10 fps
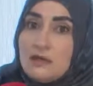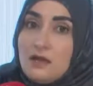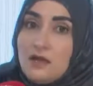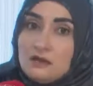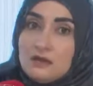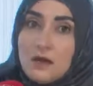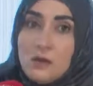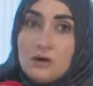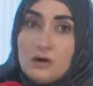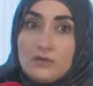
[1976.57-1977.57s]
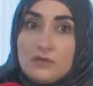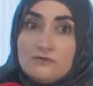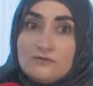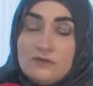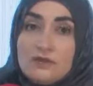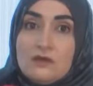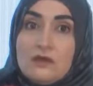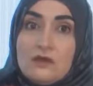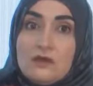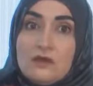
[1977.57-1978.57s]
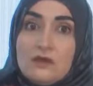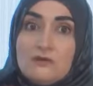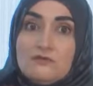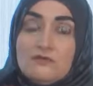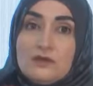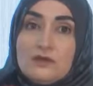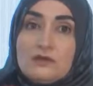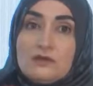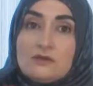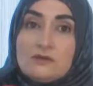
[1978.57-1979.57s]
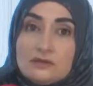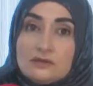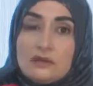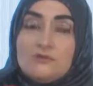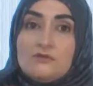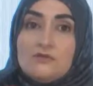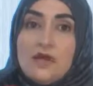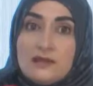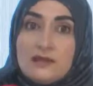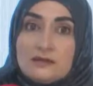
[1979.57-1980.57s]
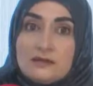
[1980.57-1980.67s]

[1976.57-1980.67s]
If we keep all of these into consideration in